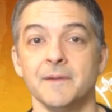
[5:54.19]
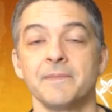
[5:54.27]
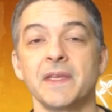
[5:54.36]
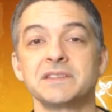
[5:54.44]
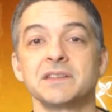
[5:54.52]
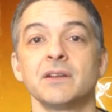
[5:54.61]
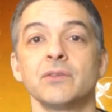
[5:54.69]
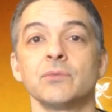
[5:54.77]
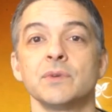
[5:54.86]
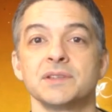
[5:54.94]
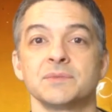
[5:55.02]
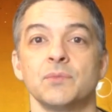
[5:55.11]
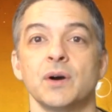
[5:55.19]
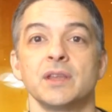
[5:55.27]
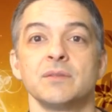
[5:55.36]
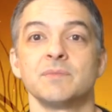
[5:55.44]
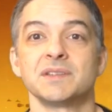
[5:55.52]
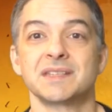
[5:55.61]
That's another reason why
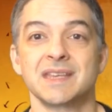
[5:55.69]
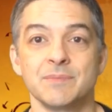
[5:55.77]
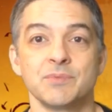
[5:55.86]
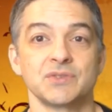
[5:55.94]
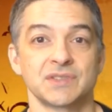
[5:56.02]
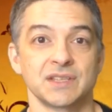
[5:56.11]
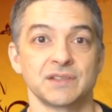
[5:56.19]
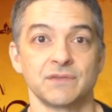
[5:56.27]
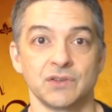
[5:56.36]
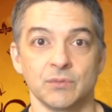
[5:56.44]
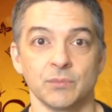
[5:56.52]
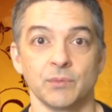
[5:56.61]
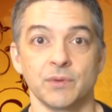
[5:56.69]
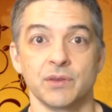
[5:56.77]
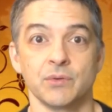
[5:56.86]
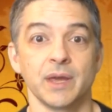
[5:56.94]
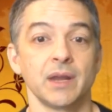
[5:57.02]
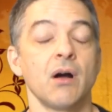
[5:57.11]
you must keep your sense of humor with
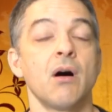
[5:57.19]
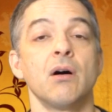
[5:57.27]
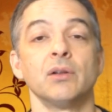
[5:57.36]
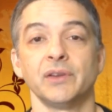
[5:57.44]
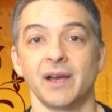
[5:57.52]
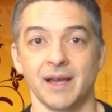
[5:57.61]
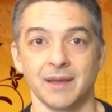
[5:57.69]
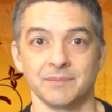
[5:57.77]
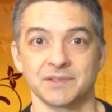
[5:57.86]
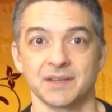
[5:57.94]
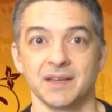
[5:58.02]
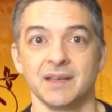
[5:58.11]
you at all times.